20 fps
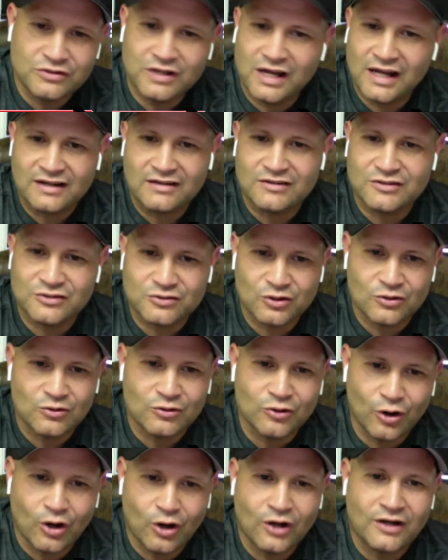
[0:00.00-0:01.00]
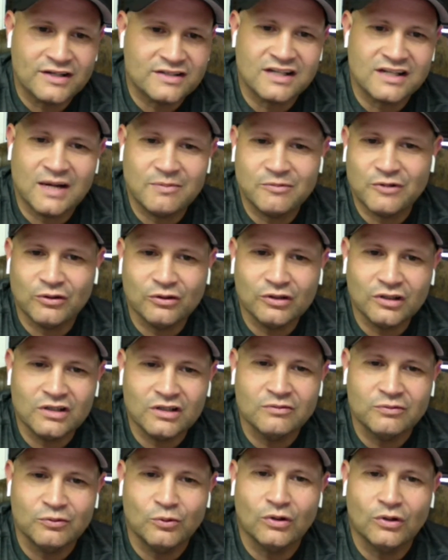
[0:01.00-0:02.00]
not a certain archetype they're
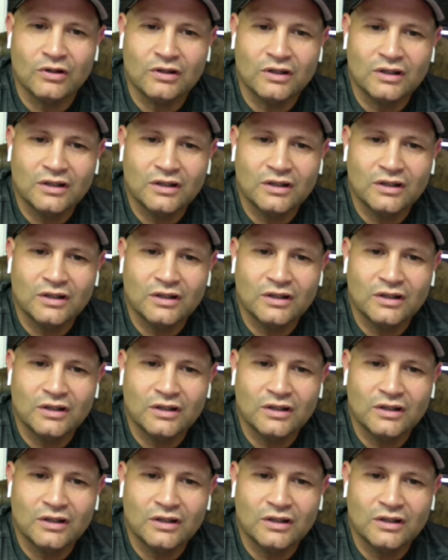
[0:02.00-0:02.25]
looking for.